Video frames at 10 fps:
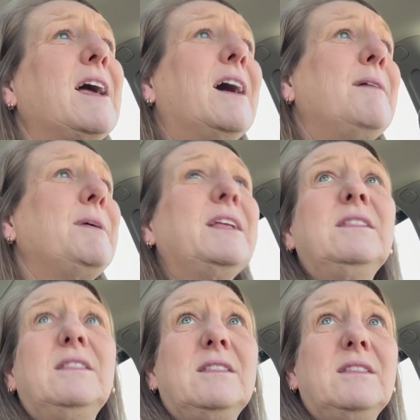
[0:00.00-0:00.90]
I made
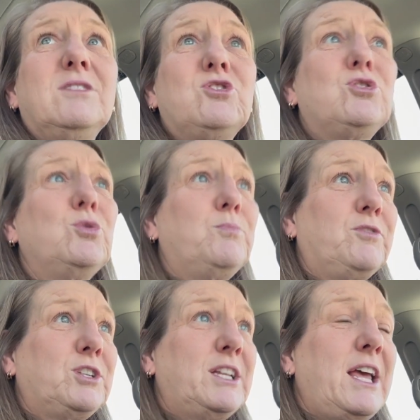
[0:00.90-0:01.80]
soup
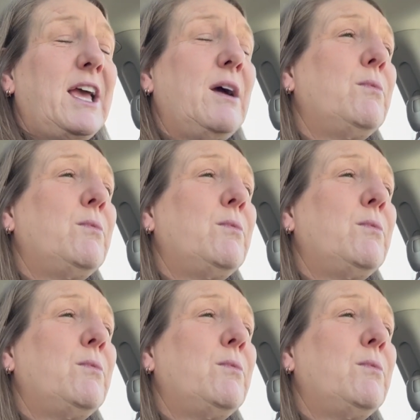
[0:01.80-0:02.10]
for today.